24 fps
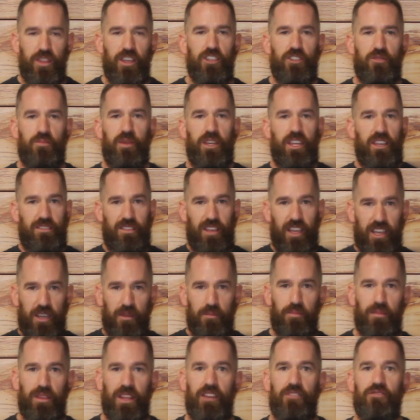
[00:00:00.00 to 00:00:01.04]
this because I
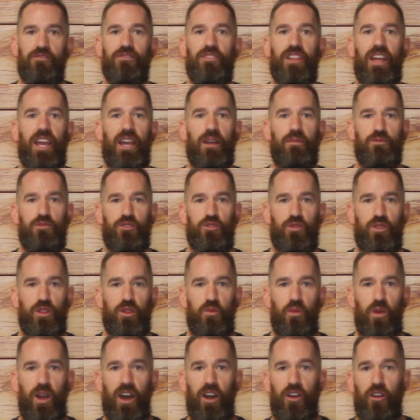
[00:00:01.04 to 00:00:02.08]
can play flams really
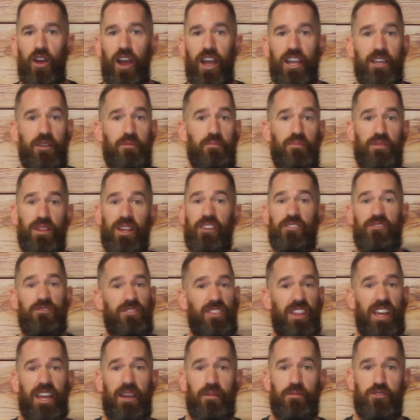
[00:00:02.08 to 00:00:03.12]
well, or I can play
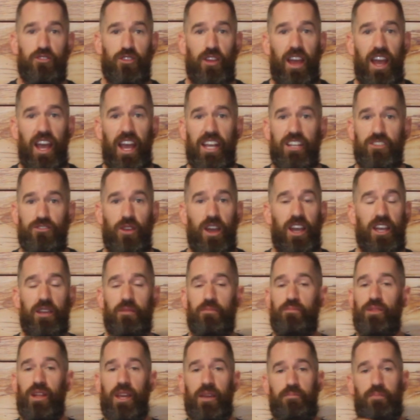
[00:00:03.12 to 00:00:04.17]
flam drags, or I can
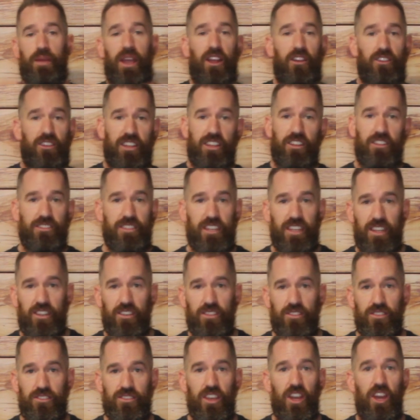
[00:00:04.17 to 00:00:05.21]
play paradiddle
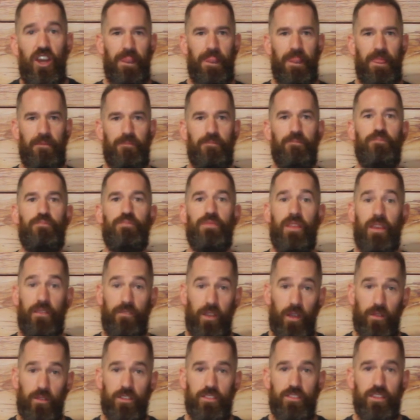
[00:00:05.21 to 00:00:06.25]
diddles. Have
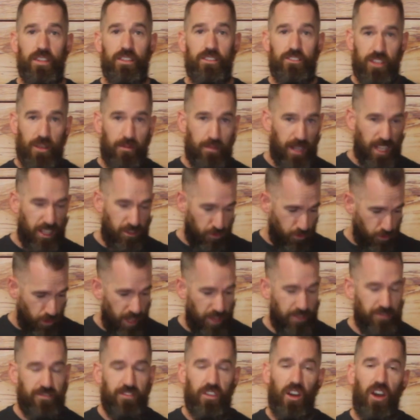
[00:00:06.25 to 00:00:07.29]
you ever seen somebody
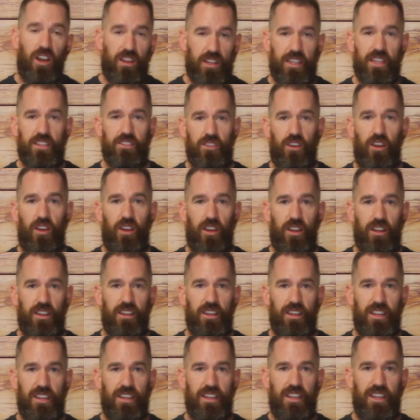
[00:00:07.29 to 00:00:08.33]
riff on guitar
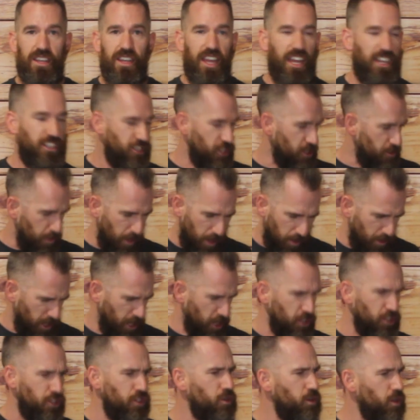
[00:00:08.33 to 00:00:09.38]
and just be able
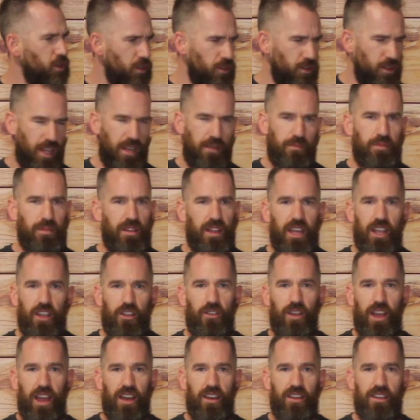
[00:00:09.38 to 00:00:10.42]
to noodle and play
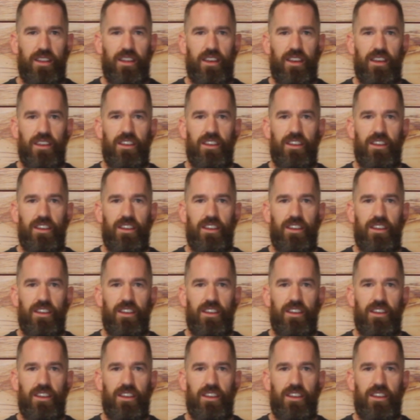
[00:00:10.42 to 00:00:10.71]
around?